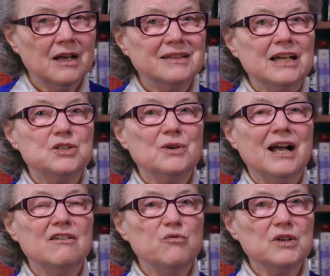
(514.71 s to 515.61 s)
that you
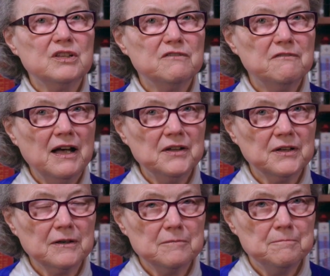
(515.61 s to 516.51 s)
have with the
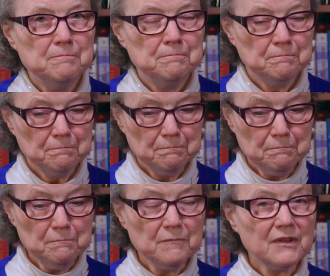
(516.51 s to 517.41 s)
Father.
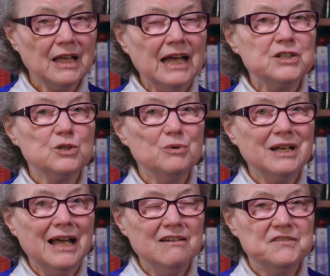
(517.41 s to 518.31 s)
And you will
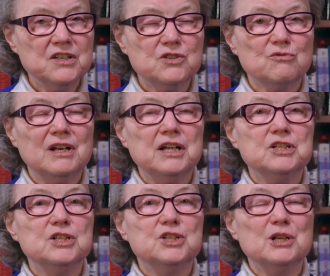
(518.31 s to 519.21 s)
have this
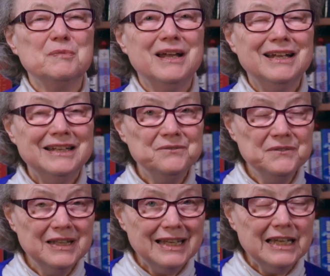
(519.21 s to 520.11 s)
relationship
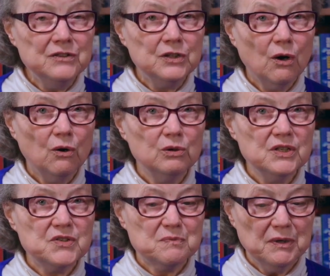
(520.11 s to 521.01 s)
in the Holy
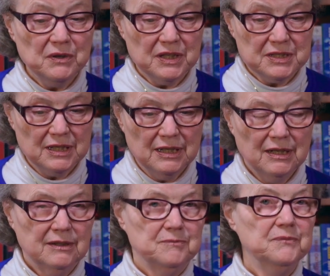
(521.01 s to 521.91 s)
Spirit.
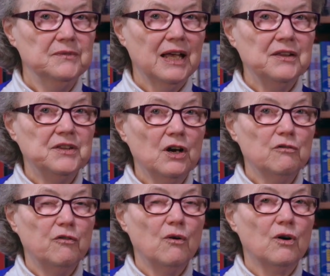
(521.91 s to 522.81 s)
And
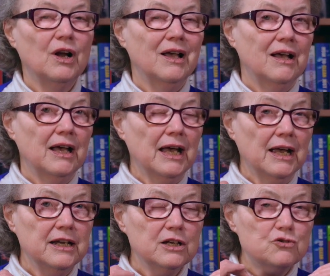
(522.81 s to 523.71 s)
therefore,
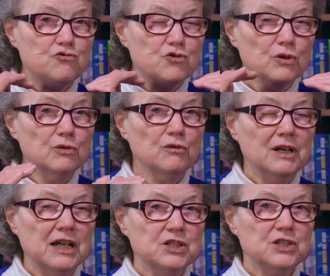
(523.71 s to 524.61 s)
a true
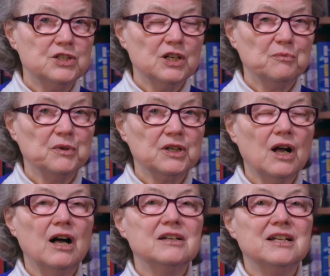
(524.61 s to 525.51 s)
relationship with
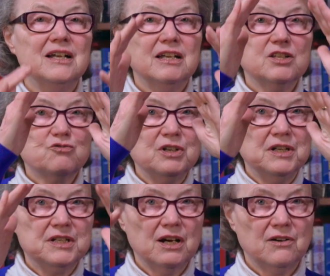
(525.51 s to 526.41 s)
God is
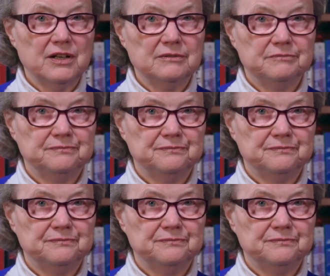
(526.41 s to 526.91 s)
Trinitarian.